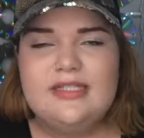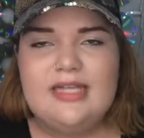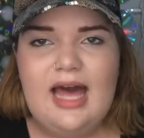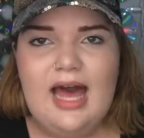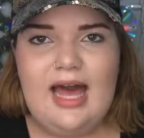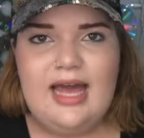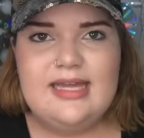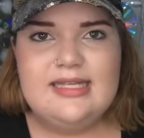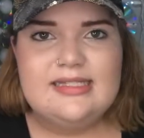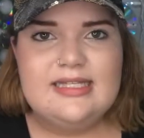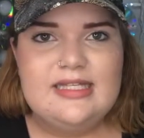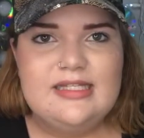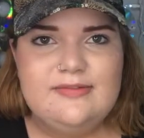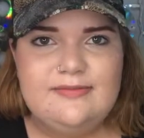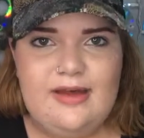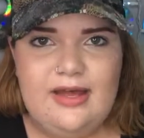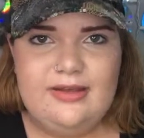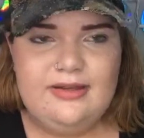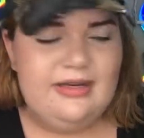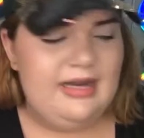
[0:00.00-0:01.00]
size is
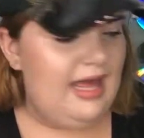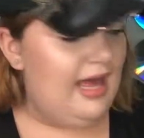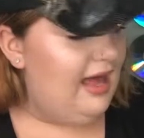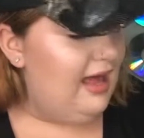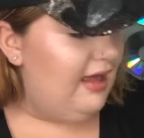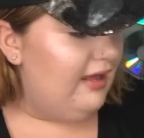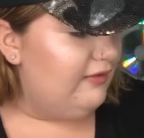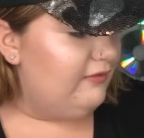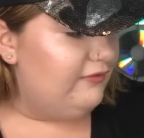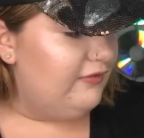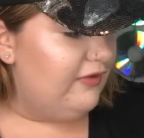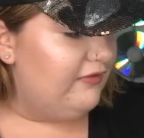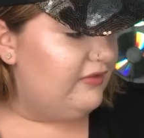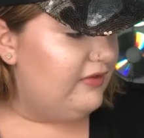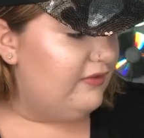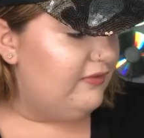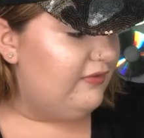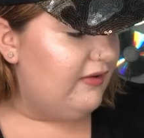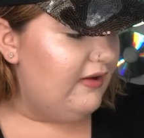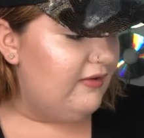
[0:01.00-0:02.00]
valued at
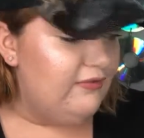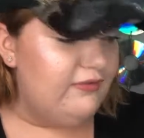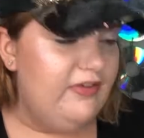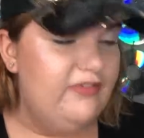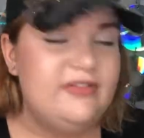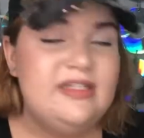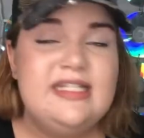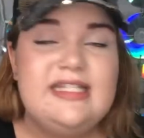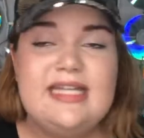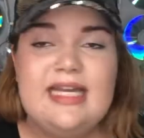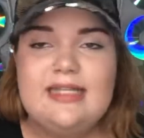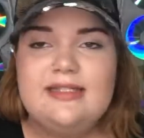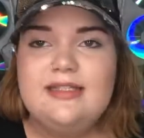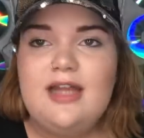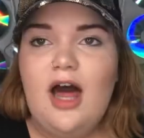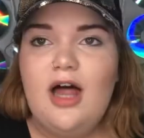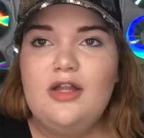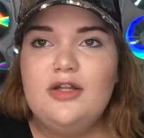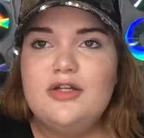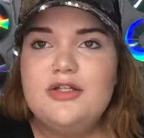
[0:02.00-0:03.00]
fifty-six
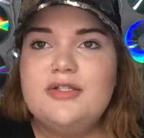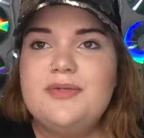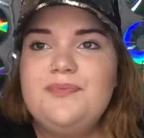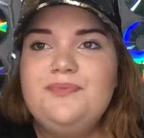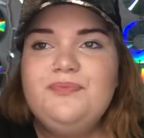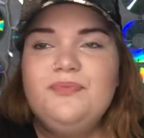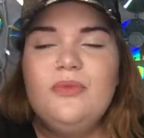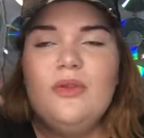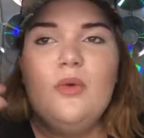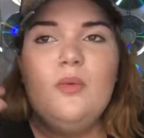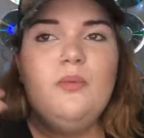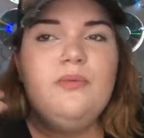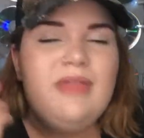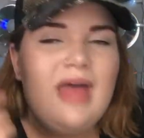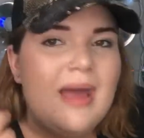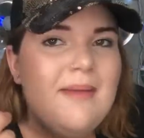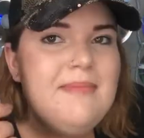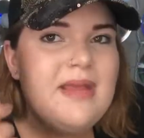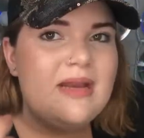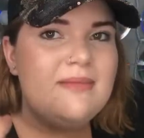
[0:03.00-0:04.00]
dollars.
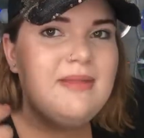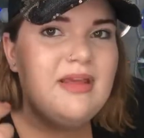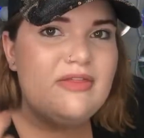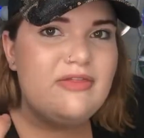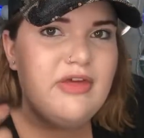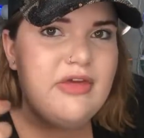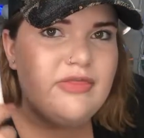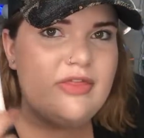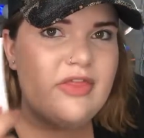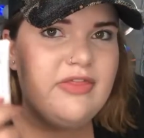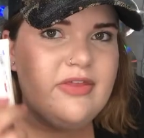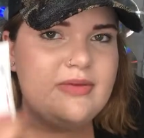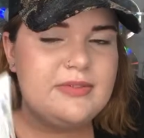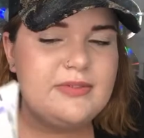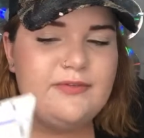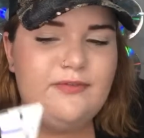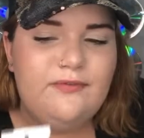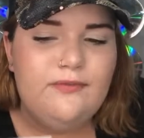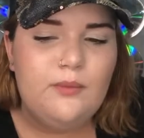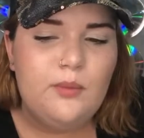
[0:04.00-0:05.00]
That made me think that this
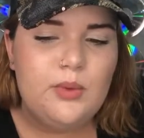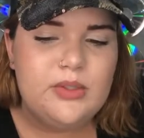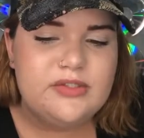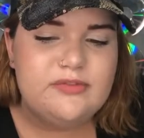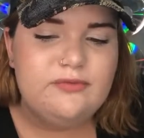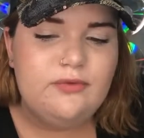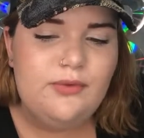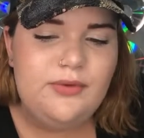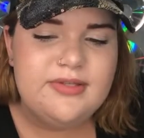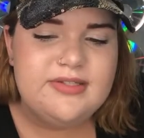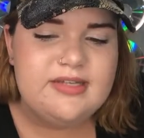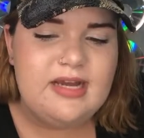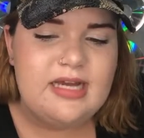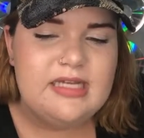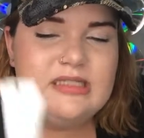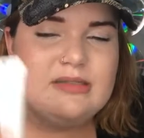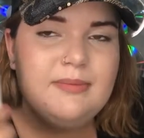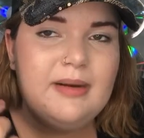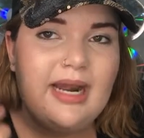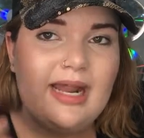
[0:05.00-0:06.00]
was
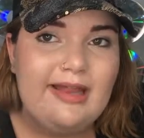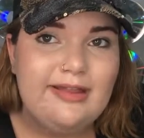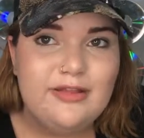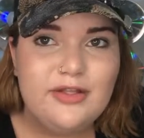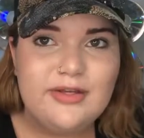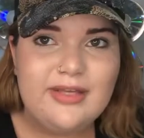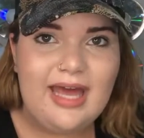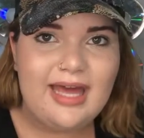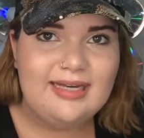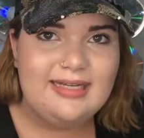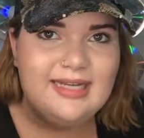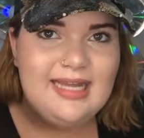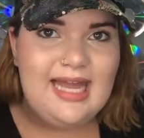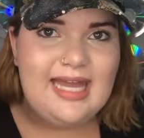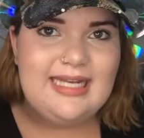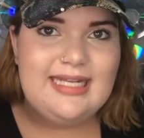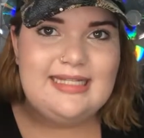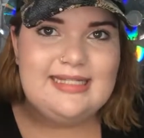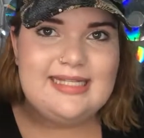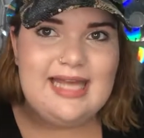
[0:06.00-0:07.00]
full-sized, but I look at it
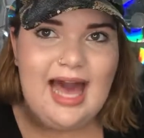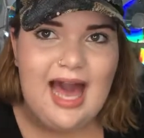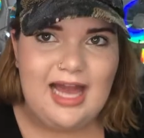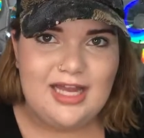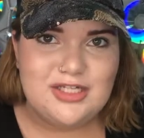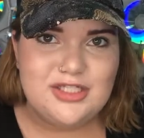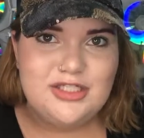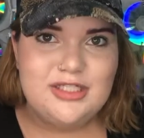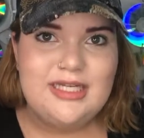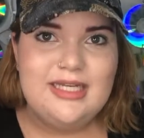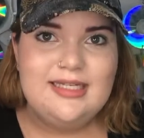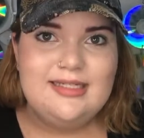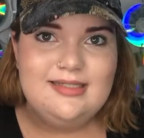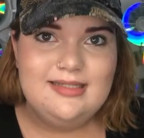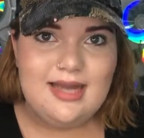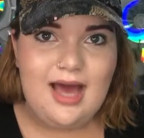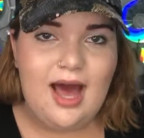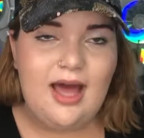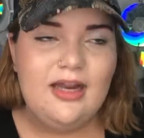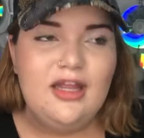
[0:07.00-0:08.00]
and it's actually
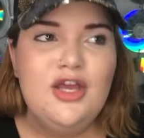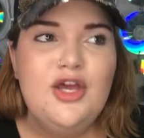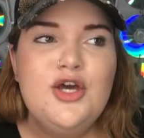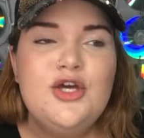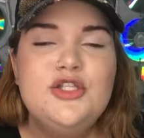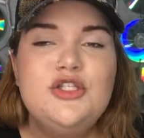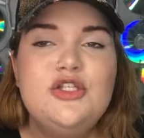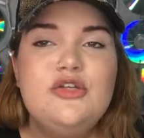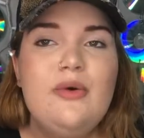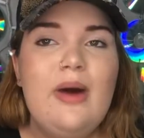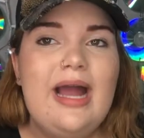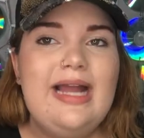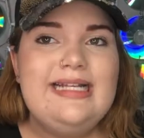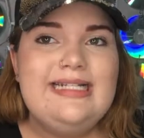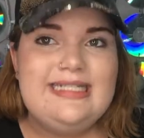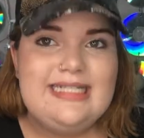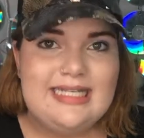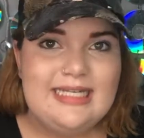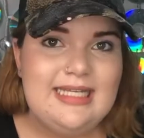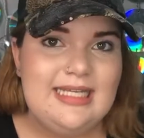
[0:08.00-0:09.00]
not. So I
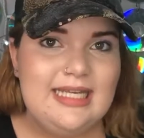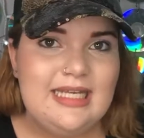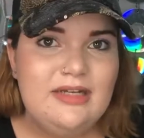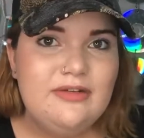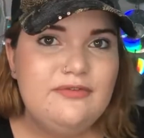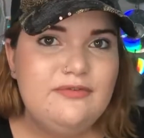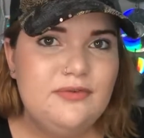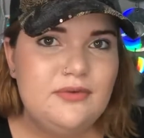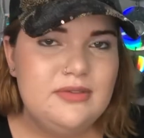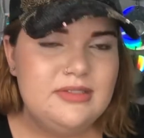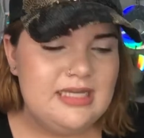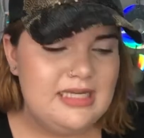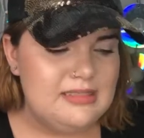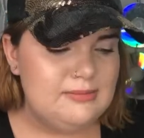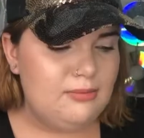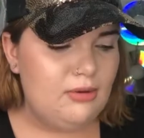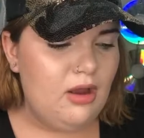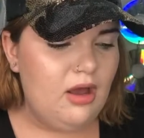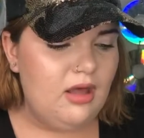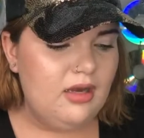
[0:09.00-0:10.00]
didn't get a full-size
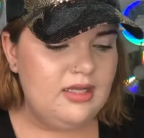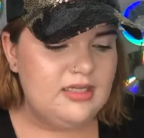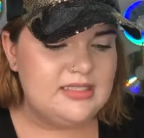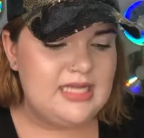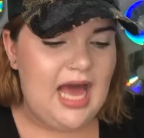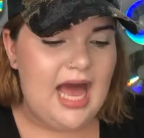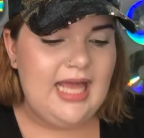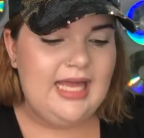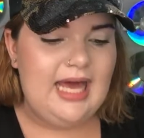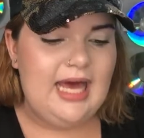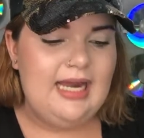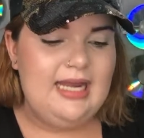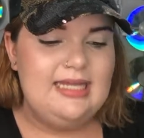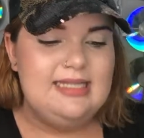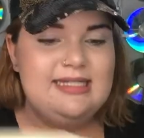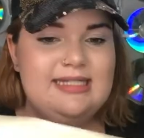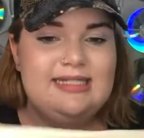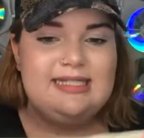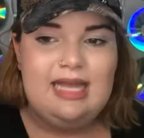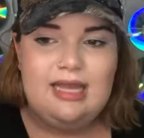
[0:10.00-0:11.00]
product, I got a
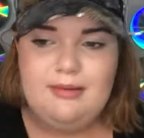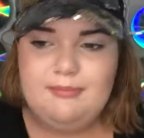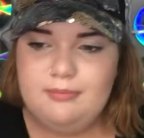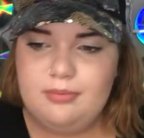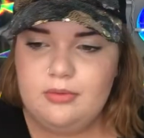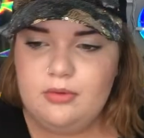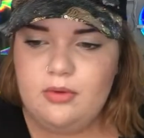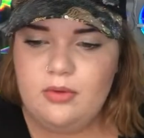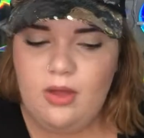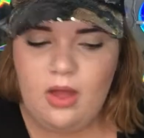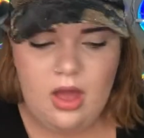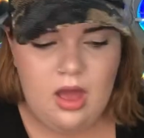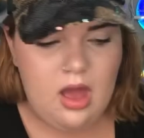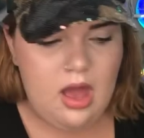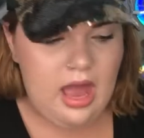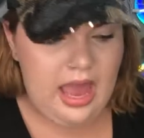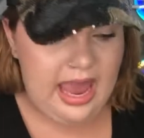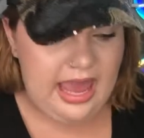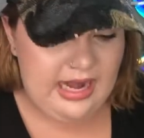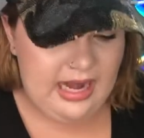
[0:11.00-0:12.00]
sample.
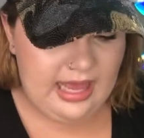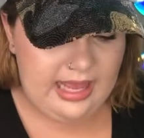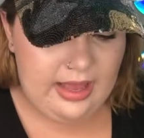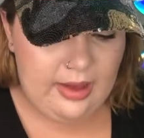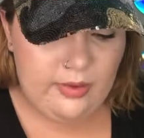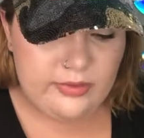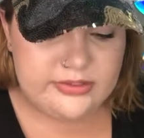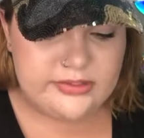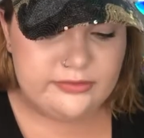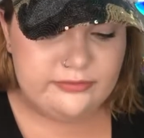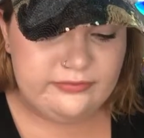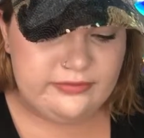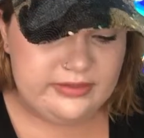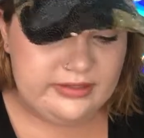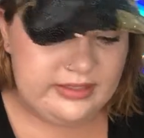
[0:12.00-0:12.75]
And I also feel